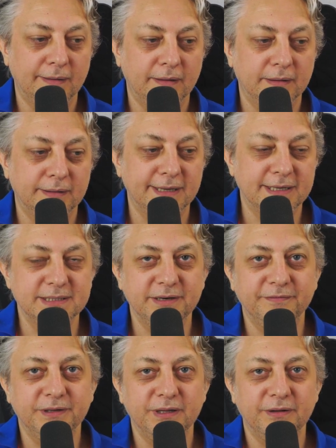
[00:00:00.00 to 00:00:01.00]

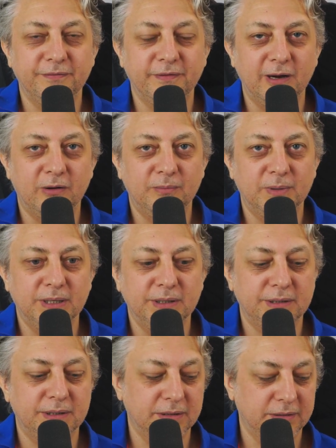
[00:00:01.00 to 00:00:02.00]
Test-driven
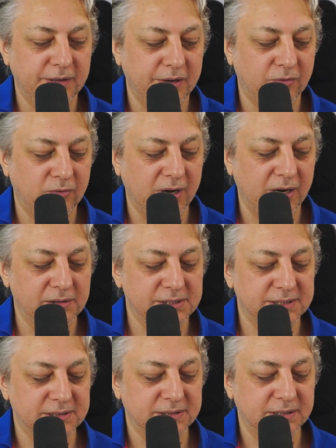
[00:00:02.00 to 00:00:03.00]
development
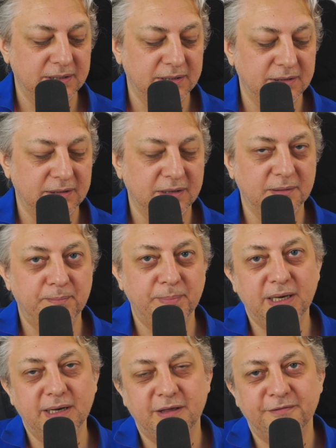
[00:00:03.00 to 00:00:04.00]
requires a
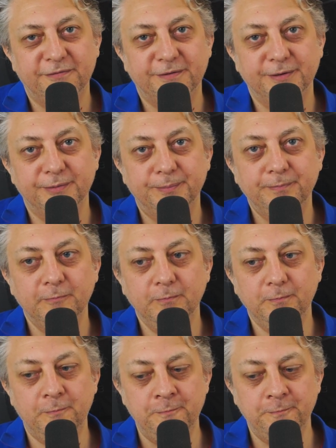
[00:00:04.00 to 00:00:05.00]
belief,
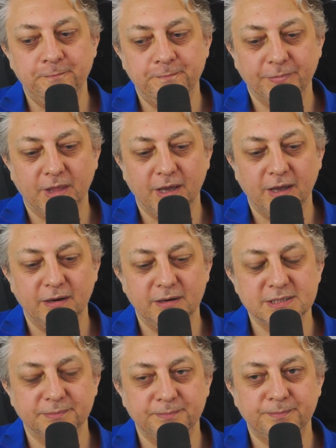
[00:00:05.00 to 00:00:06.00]
and it's
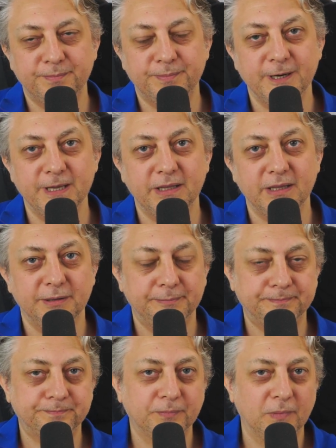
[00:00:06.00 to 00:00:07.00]
a pretty
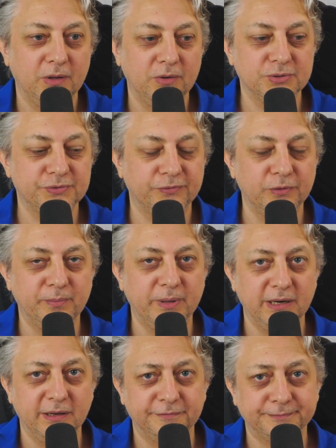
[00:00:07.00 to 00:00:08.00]
useful belief.